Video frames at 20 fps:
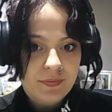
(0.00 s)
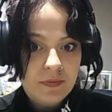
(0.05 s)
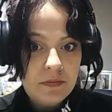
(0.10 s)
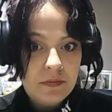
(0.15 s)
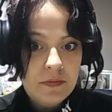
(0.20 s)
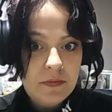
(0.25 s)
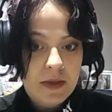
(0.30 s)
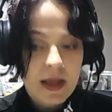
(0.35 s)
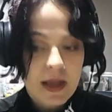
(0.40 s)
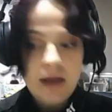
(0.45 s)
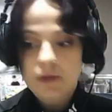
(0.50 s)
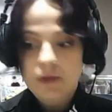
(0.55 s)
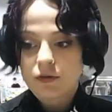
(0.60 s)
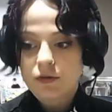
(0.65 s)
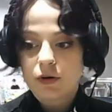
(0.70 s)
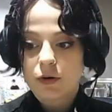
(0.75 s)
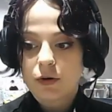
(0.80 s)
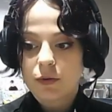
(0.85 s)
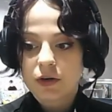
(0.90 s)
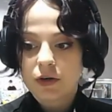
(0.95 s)
Yeah,
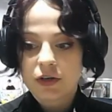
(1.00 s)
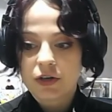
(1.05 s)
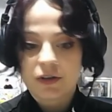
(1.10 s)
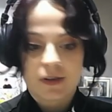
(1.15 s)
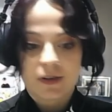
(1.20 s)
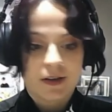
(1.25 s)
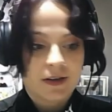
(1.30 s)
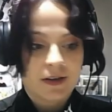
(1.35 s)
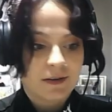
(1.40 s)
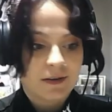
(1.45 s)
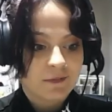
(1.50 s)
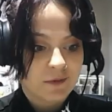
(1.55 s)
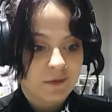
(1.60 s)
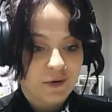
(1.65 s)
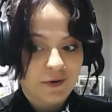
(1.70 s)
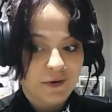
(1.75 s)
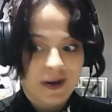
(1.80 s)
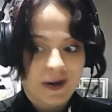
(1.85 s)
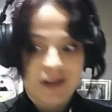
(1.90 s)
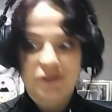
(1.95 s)
so we're just gonna
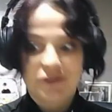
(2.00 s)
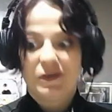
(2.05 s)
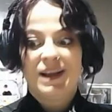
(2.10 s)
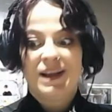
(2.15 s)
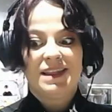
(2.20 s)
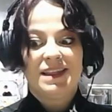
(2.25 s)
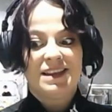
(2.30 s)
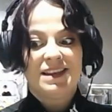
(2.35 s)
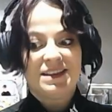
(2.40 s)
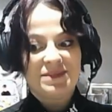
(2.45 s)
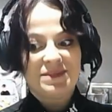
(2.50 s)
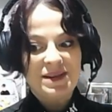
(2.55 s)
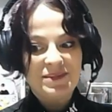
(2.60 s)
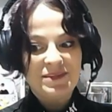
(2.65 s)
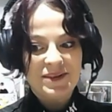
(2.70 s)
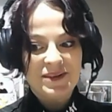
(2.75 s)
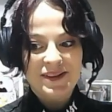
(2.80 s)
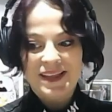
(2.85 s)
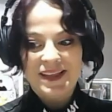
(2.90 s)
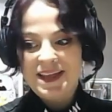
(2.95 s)
graduate these
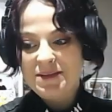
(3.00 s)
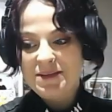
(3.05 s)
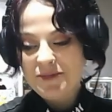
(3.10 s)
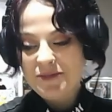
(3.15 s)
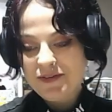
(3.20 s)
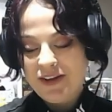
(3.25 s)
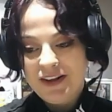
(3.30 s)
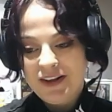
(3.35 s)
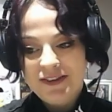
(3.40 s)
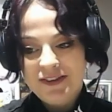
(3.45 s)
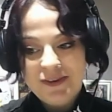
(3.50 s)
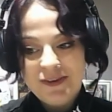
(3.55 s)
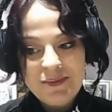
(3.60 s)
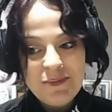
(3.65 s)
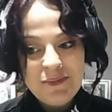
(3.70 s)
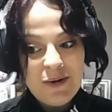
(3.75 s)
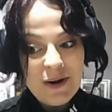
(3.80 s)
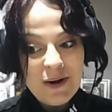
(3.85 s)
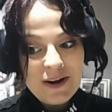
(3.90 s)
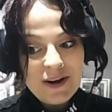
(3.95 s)
people and move on to
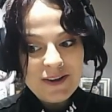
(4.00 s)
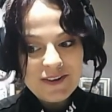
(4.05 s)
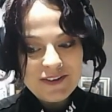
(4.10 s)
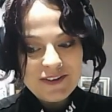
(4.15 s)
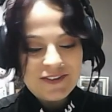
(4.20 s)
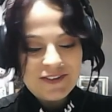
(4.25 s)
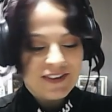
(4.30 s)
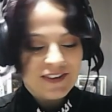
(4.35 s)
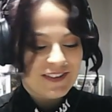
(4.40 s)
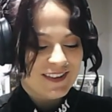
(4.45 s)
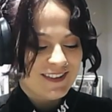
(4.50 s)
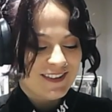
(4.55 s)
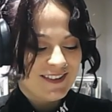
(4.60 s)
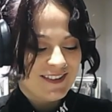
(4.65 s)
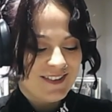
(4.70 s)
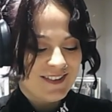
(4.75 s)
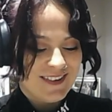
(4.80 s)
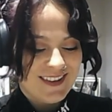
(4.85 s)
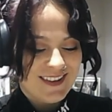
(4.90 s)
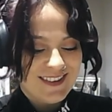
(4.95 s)
more university
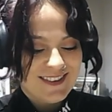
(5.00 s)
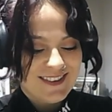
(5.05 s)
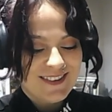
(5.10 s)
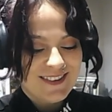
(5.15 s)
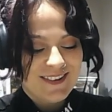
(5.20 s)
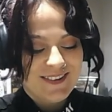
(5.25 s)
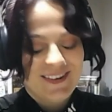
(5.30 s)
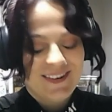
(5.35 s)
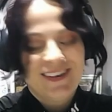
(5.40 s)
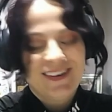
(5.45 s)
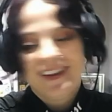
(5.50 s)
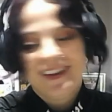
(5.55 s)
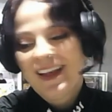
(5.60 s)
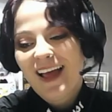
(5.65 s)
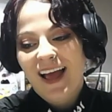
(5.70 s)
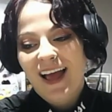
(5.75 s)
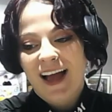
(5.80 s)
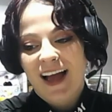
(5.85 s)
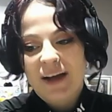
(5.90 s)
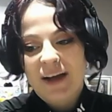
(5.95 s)
students. So
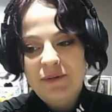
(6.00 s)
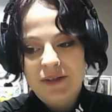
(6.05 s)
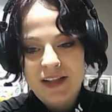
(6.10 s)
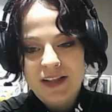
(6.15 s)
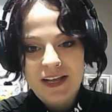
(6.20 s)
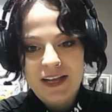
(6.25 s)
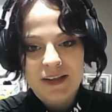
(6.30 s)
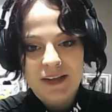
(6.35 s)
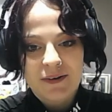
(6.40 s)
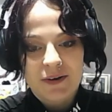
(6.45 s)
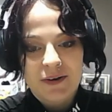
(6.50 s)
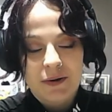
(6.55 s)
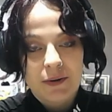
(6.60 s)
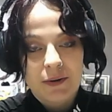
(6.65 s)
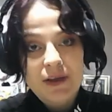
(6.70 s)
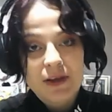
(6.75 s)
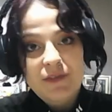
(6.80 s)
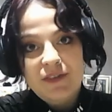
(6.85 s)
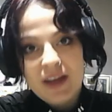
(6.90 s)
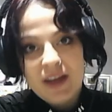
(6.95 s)
I will let you know
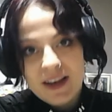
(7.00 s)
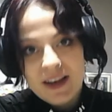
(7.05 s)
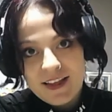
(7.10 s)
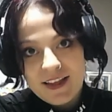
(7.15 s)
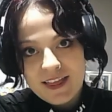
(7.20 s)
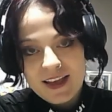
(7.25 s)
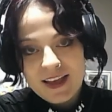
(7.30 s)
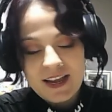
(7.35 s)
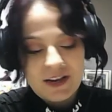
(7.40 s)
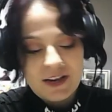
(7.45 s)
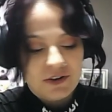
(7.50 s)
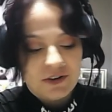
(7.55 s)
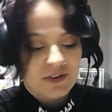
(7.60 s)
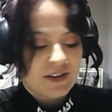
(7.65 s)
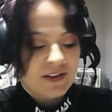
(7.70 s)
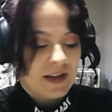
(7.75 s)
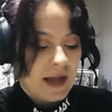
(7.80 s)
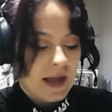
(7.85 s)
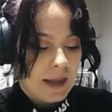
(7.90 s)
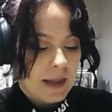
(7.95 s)
if anything
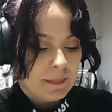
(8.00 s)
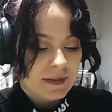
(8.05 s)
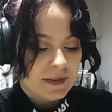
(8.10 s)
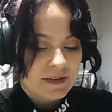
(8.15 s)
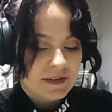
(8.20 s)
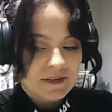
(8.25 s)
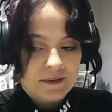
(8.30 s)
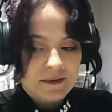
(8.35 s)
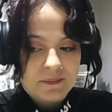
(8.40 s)
interesting happens.